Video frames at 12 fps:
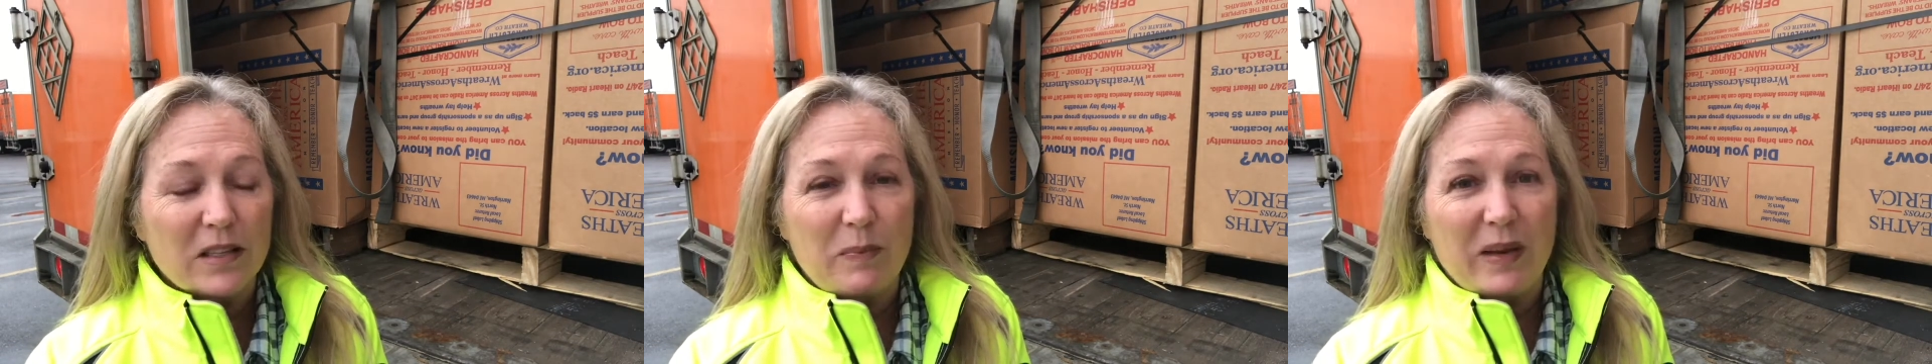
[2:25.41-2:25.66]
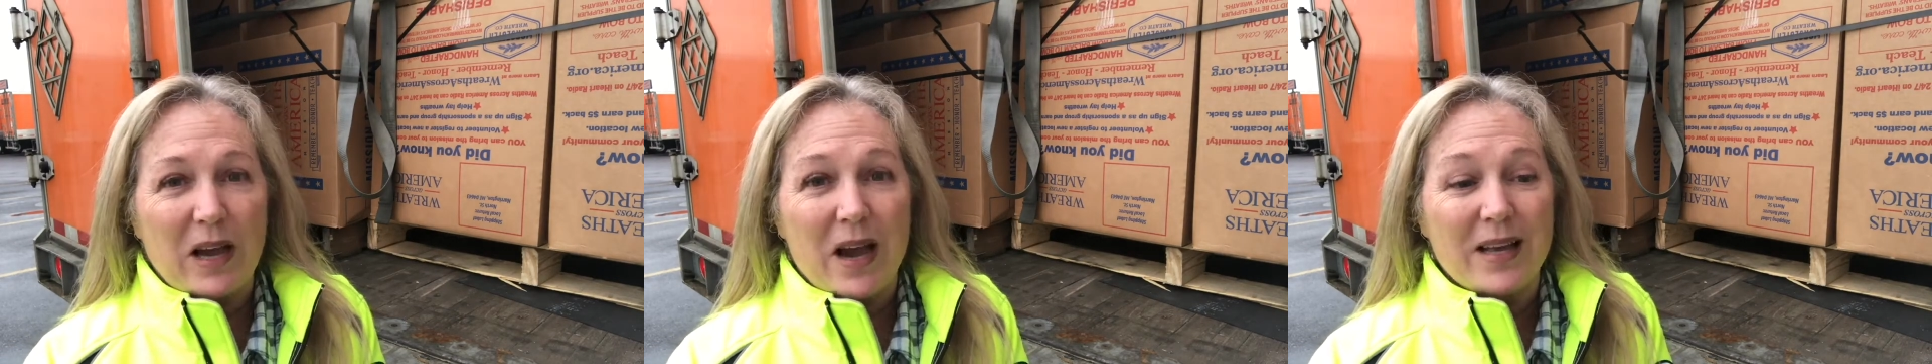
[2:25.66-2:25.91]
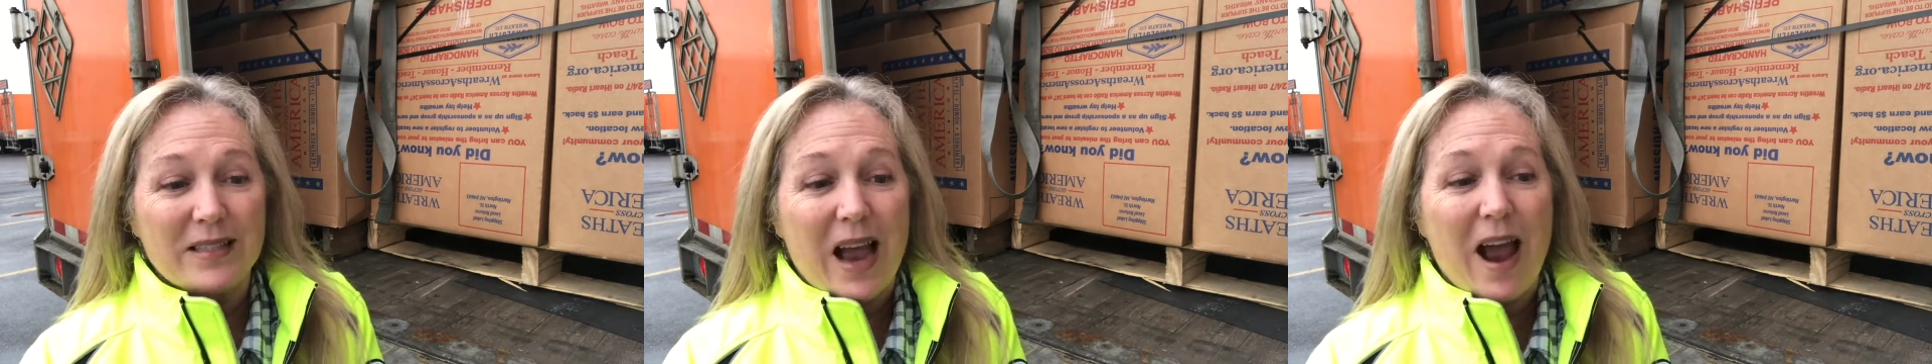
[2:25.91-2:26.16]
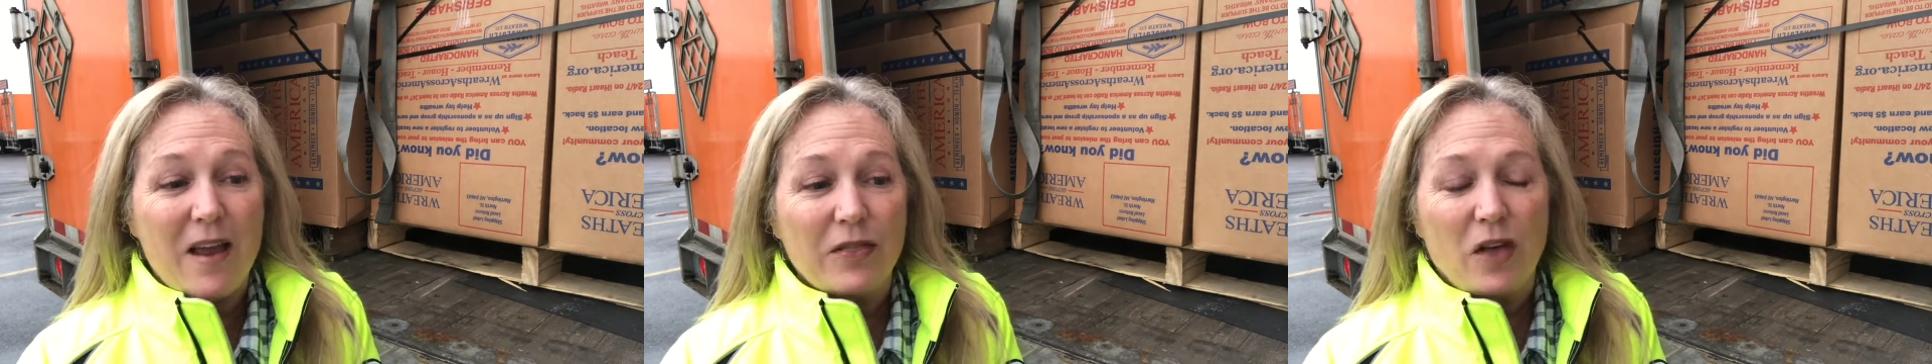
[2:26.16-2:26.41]
is because
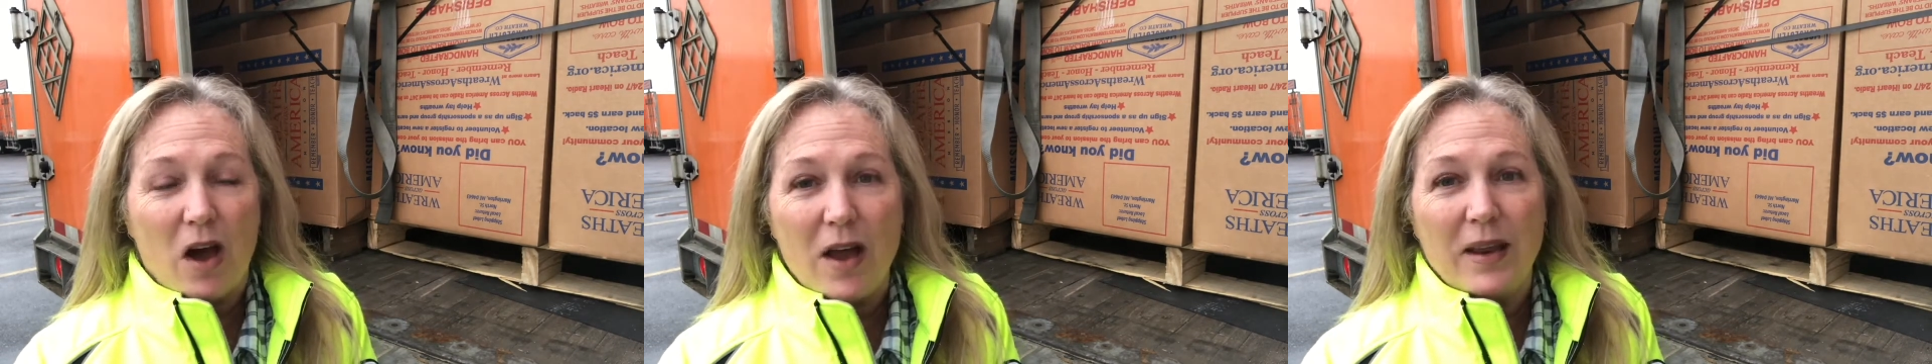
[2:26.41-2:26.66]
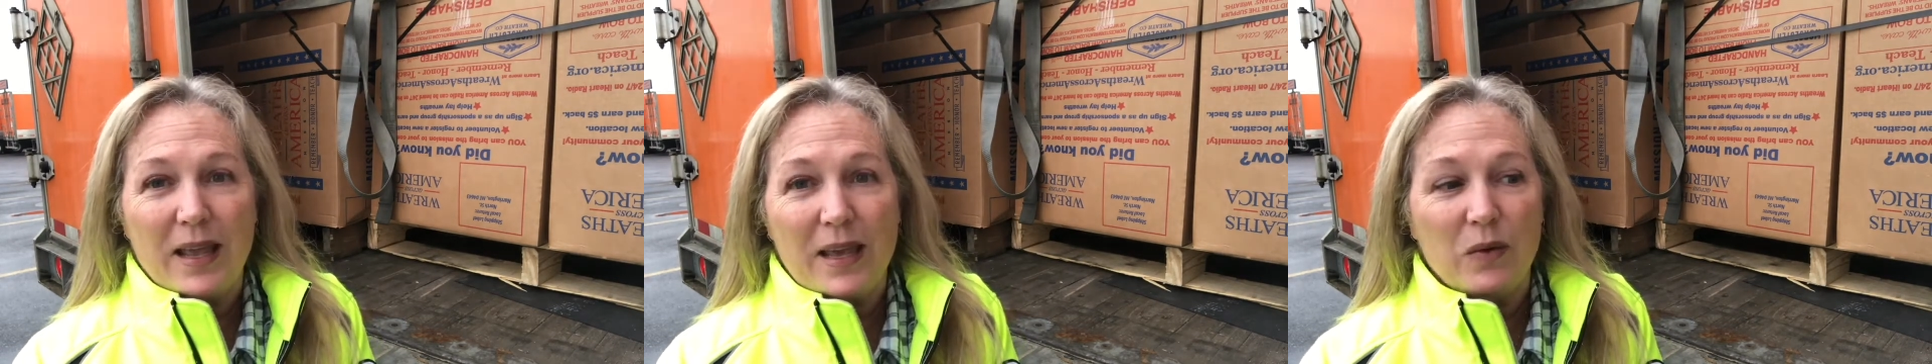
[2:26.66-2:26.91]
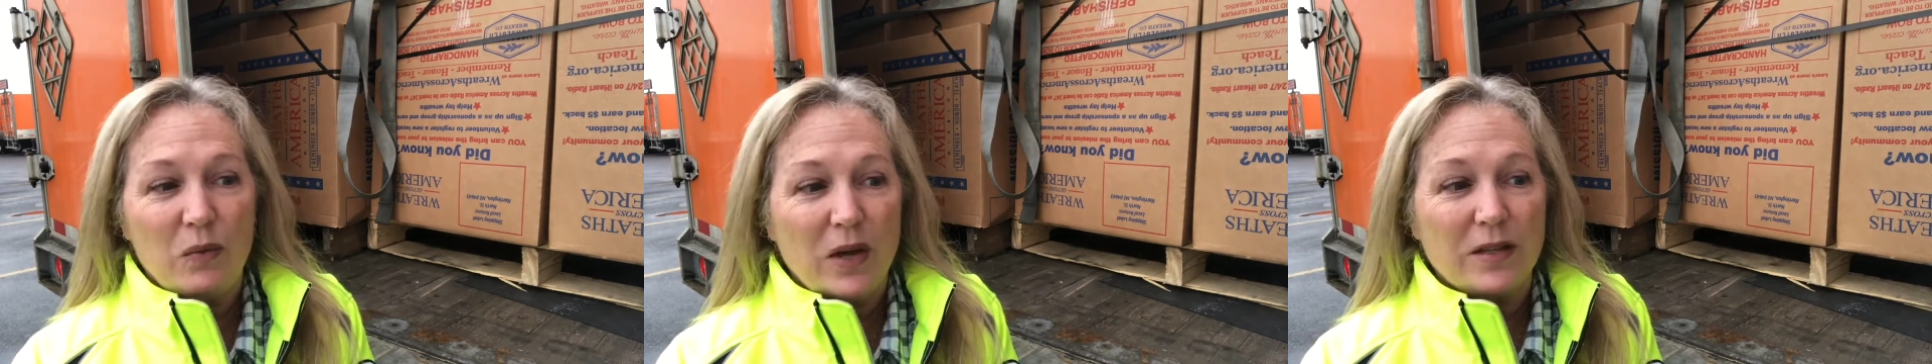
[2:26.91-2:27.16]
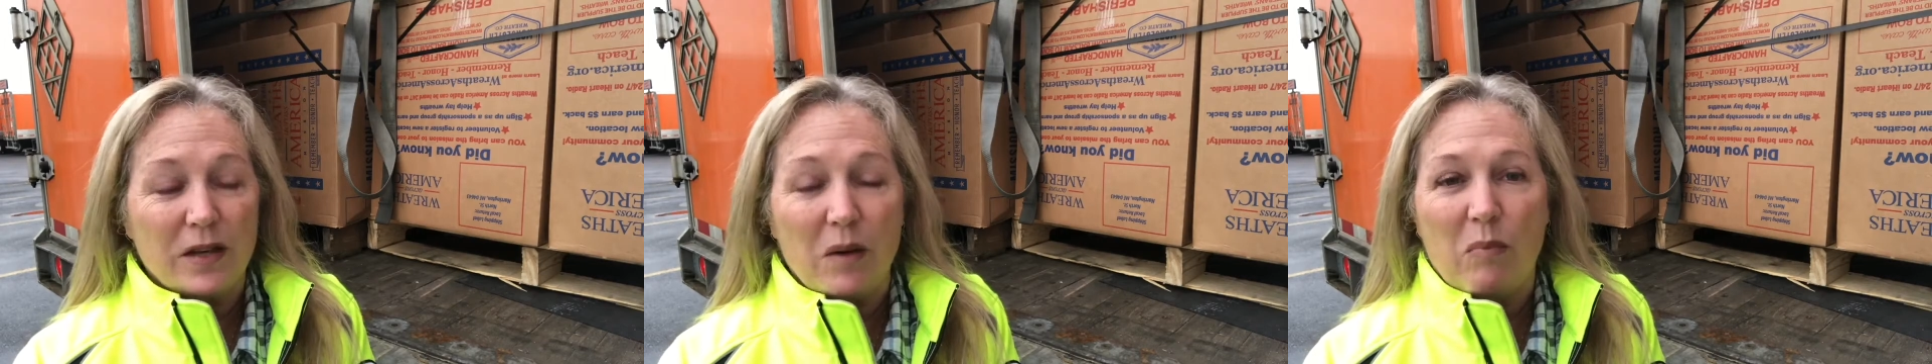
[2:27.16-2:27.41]
I thought it
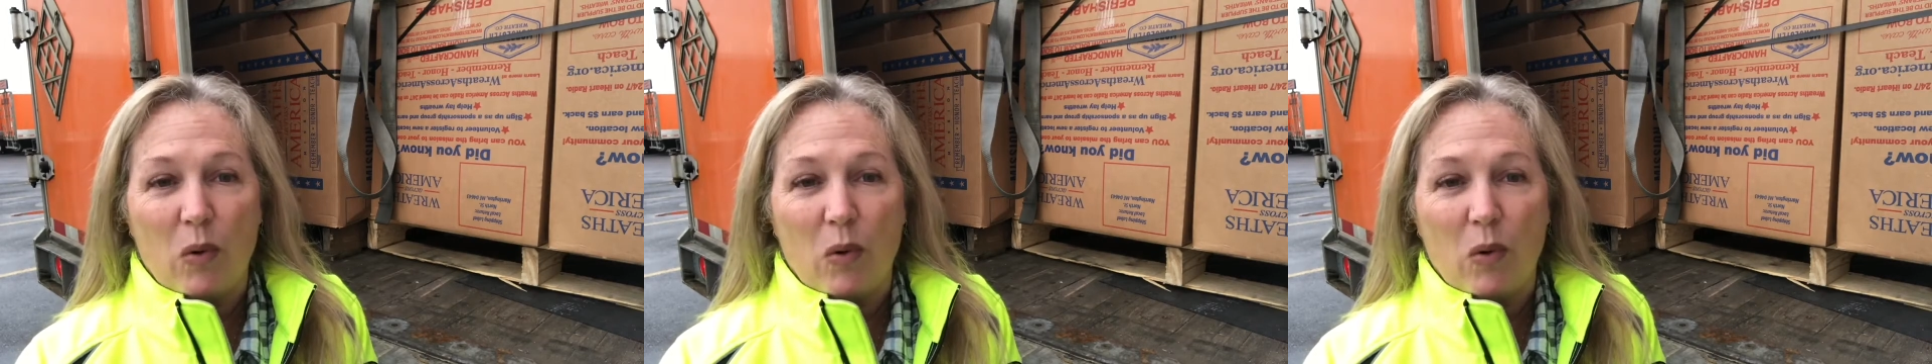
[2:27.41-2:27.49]
was an